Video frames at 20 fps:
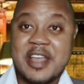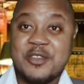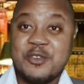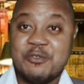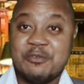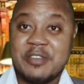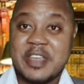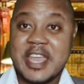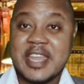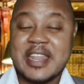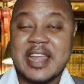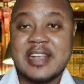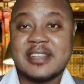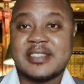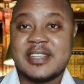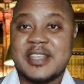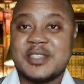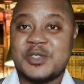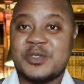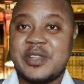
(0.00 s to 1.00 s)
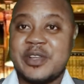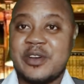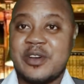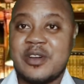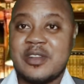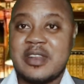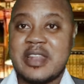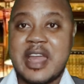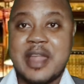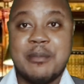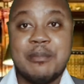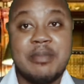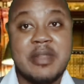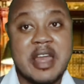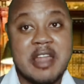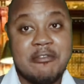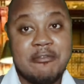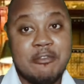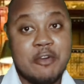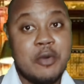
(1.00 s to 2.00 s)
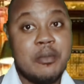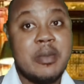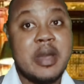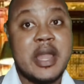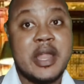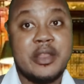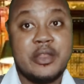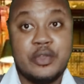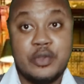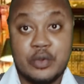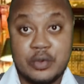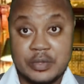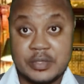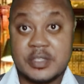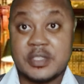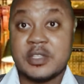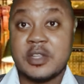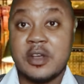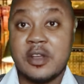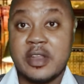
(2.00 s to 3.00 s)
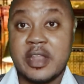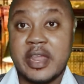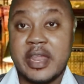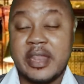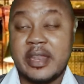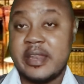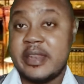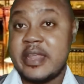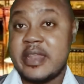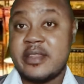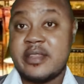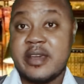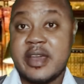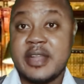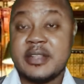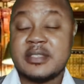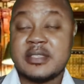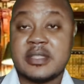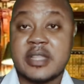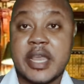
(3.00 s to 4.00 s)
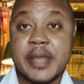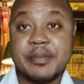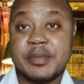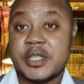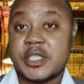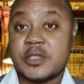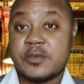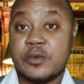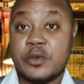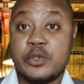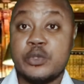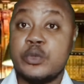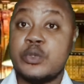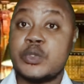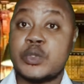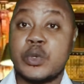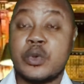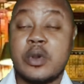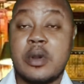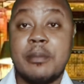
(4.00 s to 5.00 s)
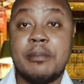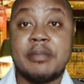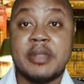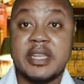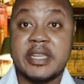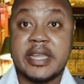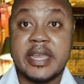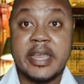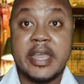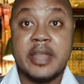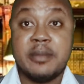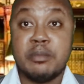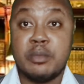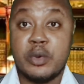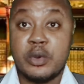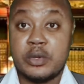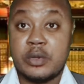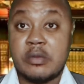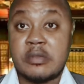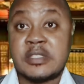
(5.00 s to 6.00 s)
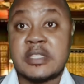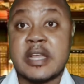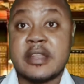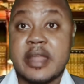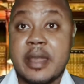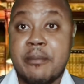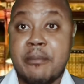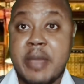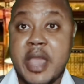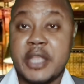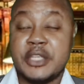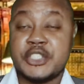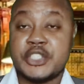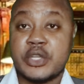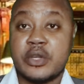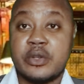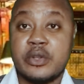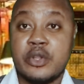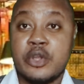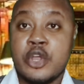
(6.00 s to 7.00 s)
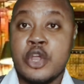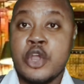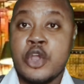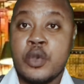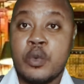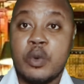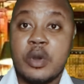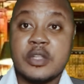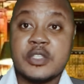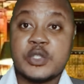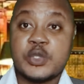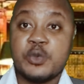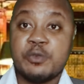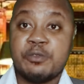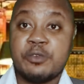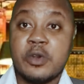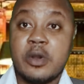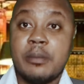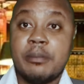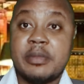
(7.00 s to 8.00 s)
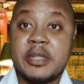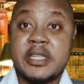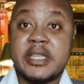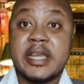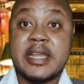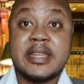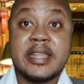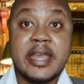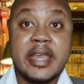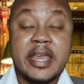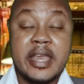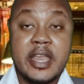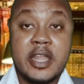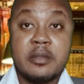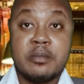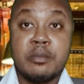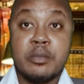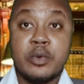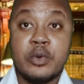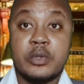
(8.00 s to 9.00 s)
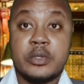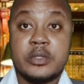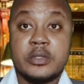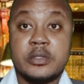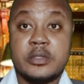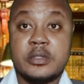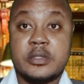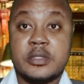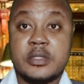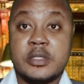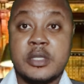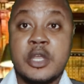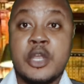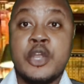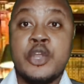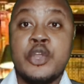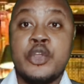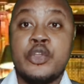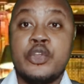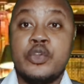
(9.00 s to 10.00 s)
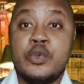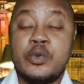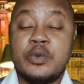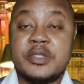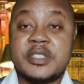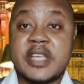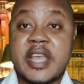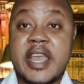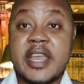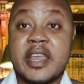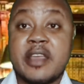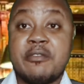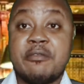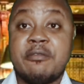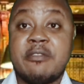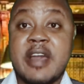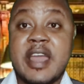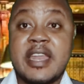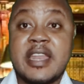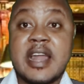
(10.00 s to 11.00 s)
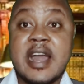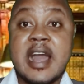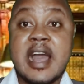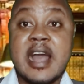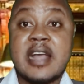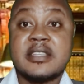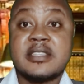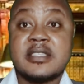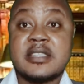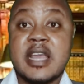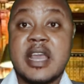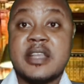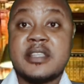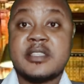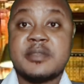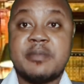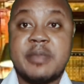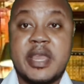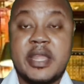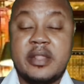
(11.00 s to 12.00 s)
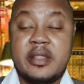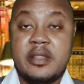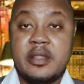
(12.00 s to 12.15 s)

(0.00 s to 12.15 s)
you've gained access to the online platform and you're studying, the third step is for you to complete the 8 modules that I mentioned. Once you've completed the 8 modules, you will take a final assessment